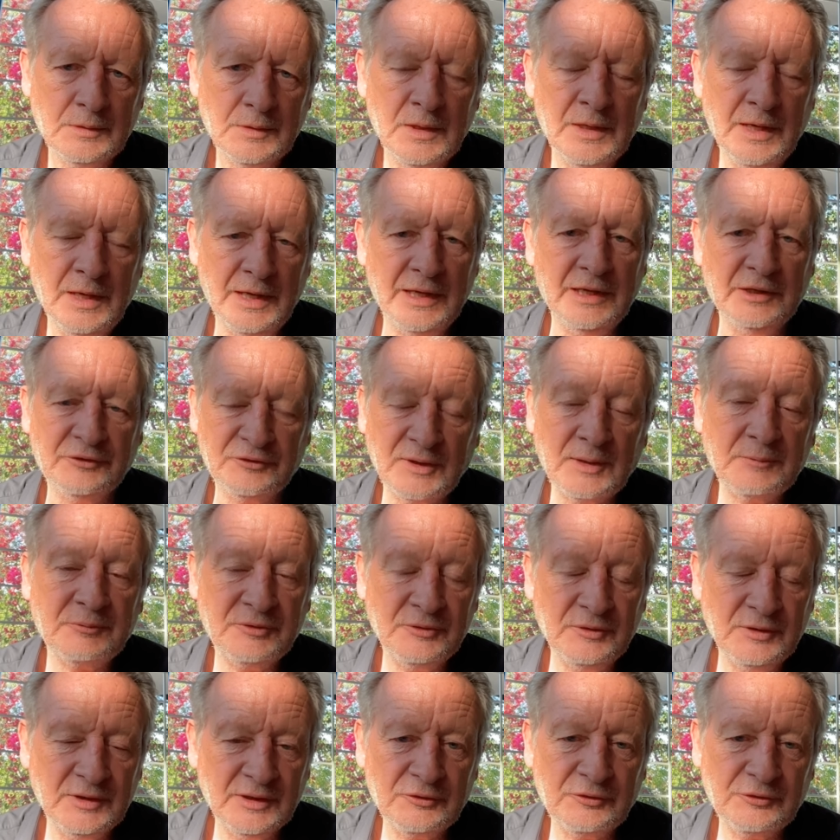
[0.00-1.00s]
it's
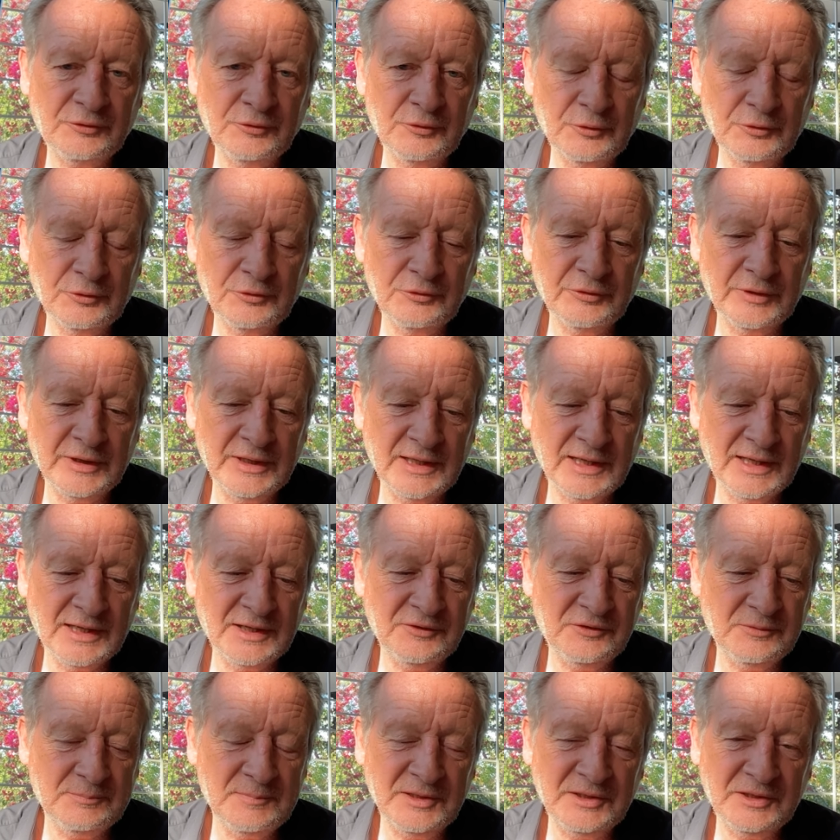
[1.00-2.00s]
absolutely extraordinary, and
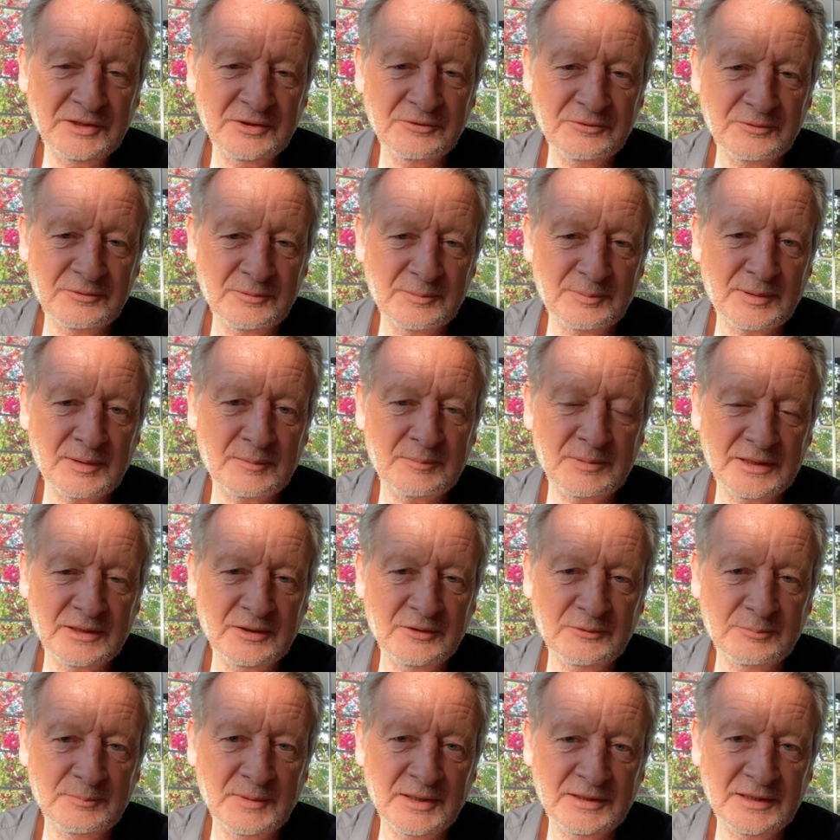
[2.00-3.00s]
Dominican Republic
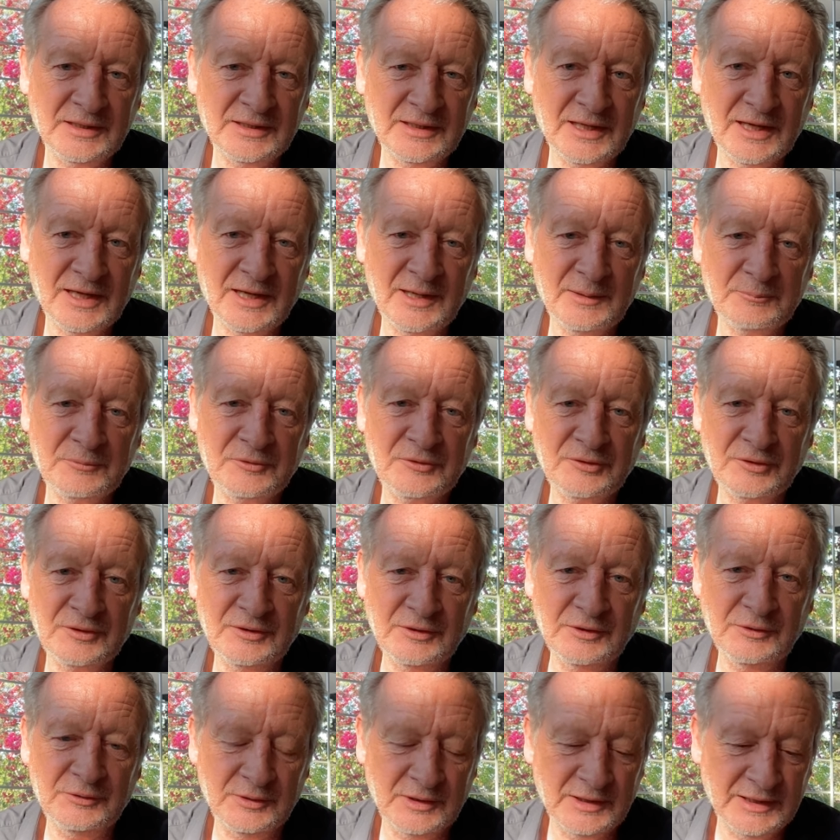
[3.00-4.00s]
is making
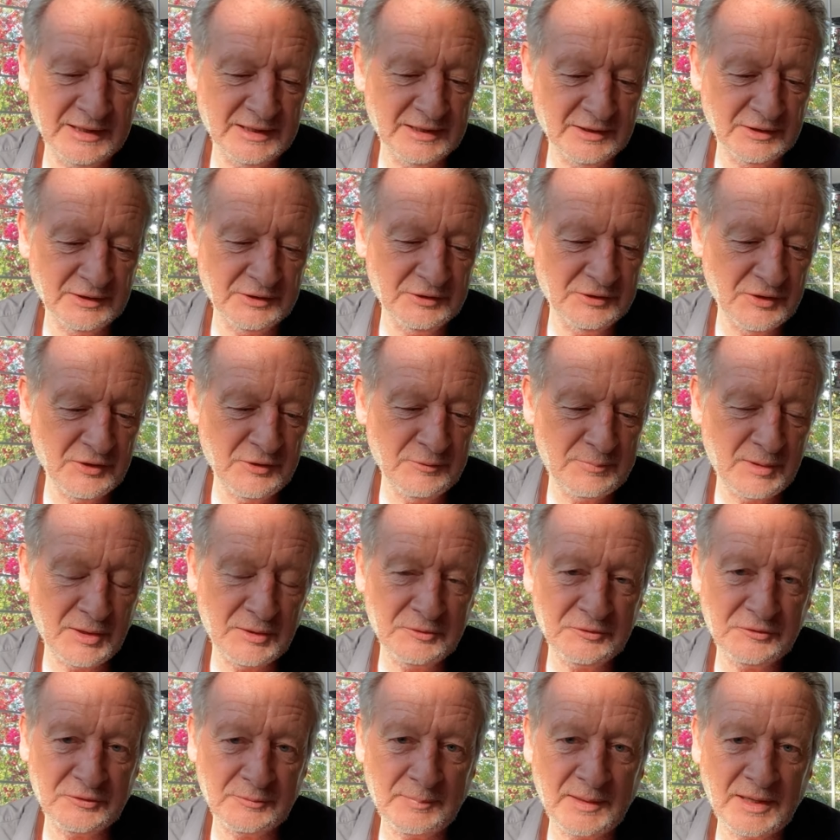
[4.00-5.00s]
absolutely no
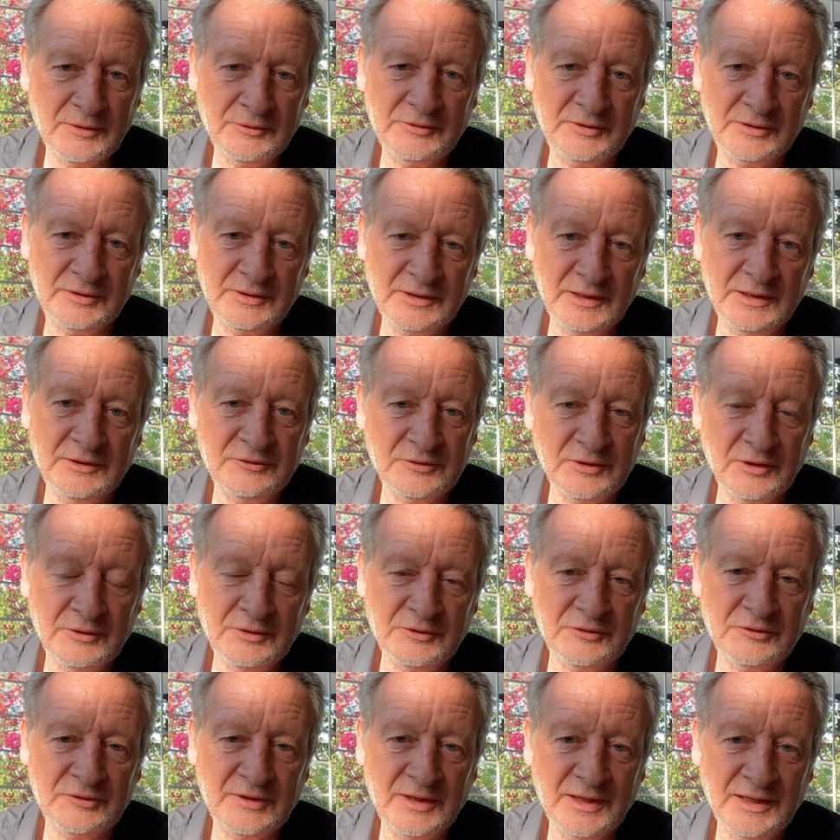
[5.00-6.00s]
bones about it. It's going to
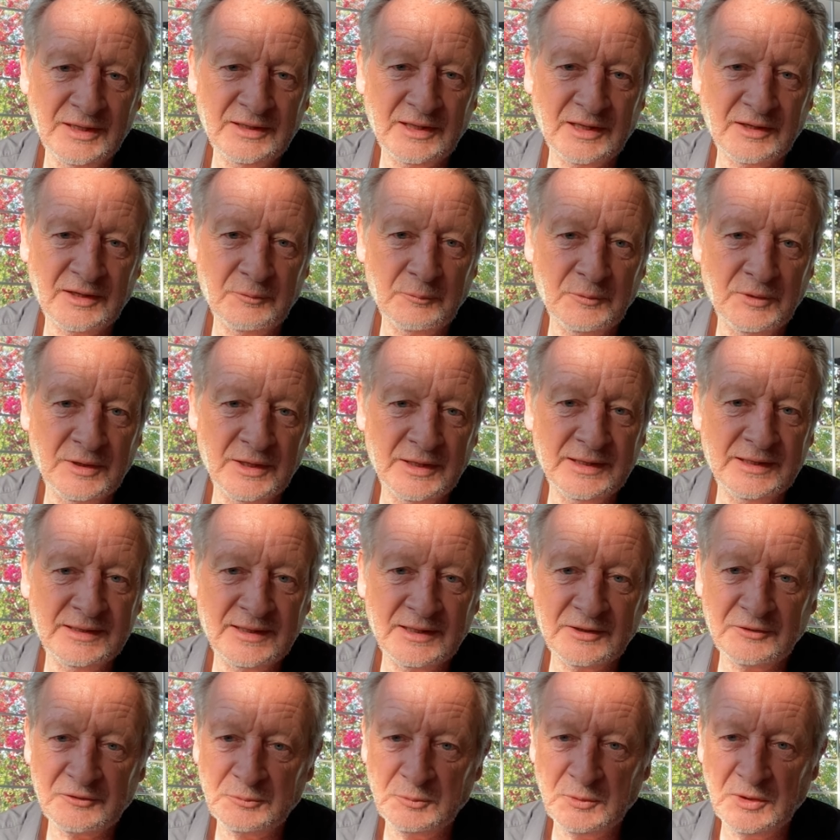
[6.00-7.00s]
stay that way.
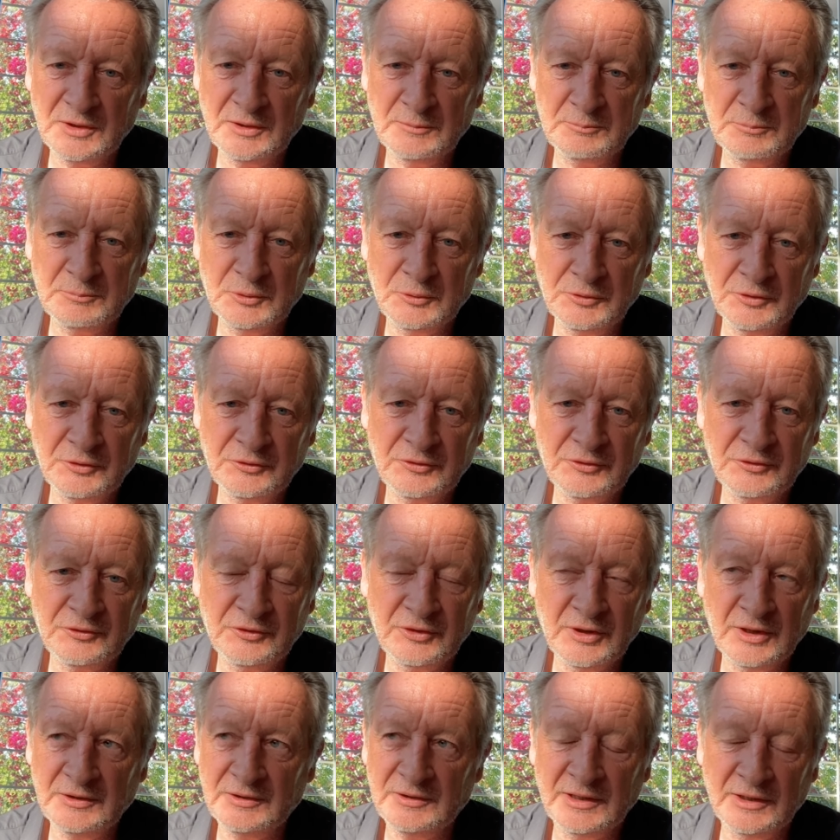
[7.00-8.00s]
That's why the borders are
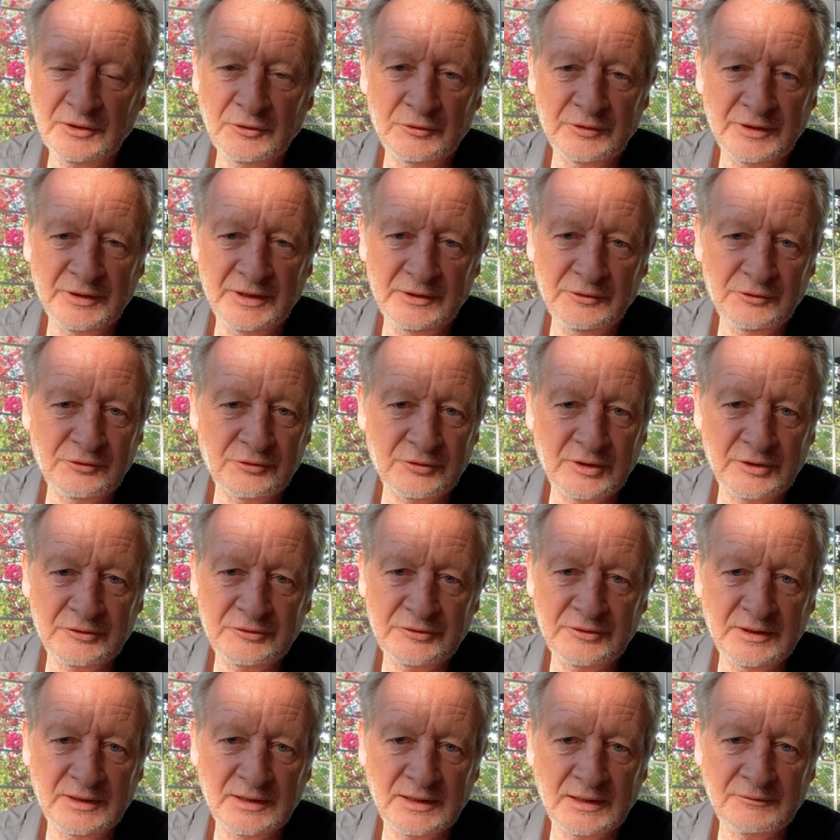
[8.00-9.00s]
shut. They're not
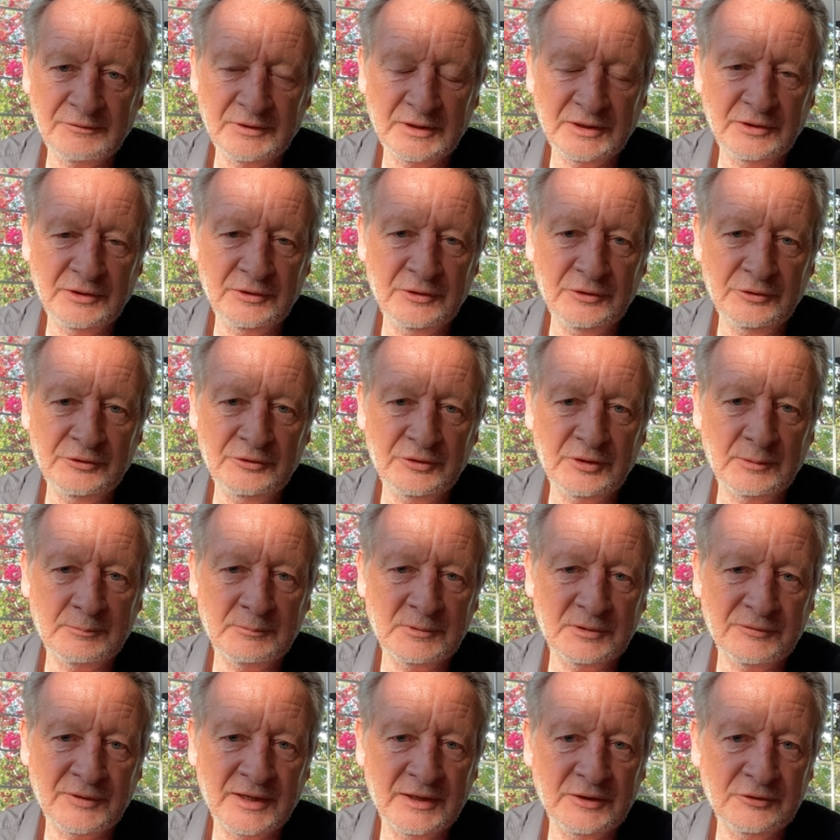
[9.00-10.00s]
interested in having huge number
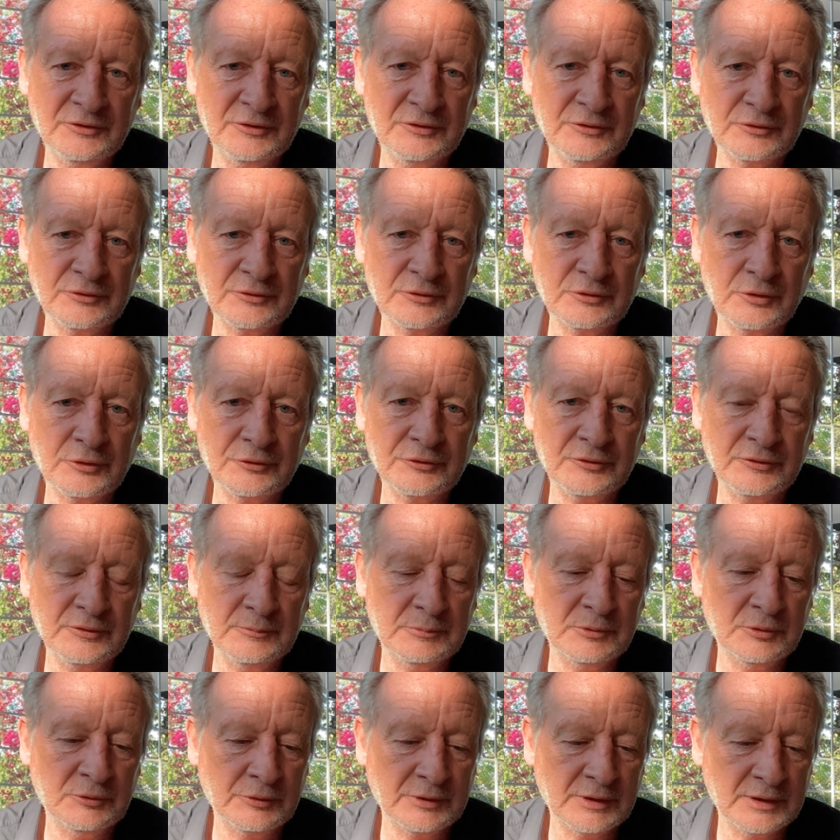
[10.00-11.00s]
of Haitians crossing the
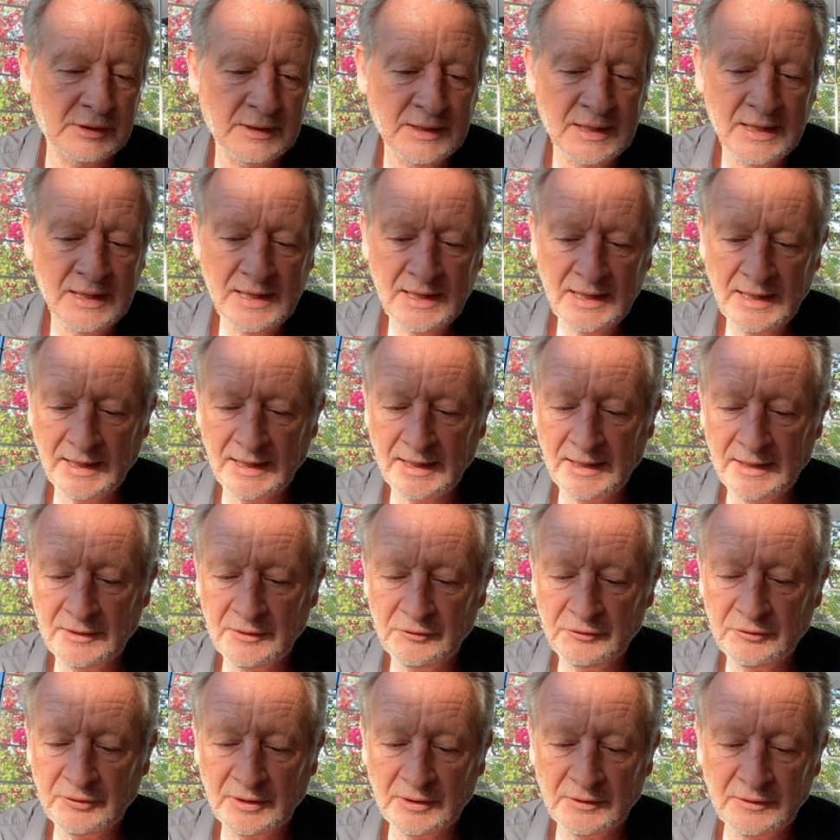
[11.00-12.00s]
border,
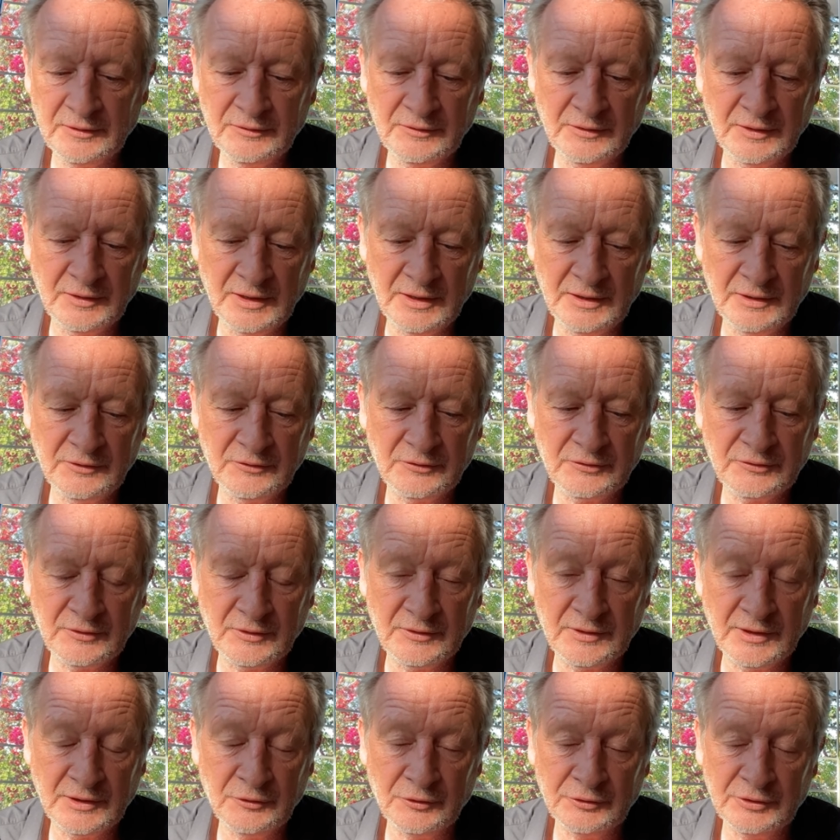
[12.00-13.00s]
and uh, it's
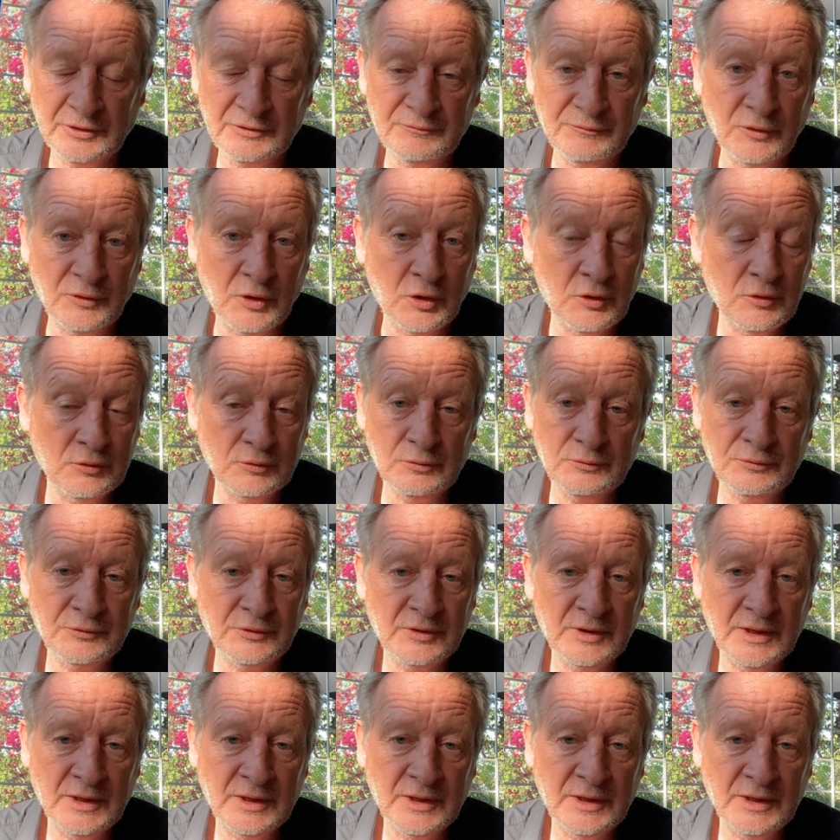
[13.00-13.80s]
they're not involved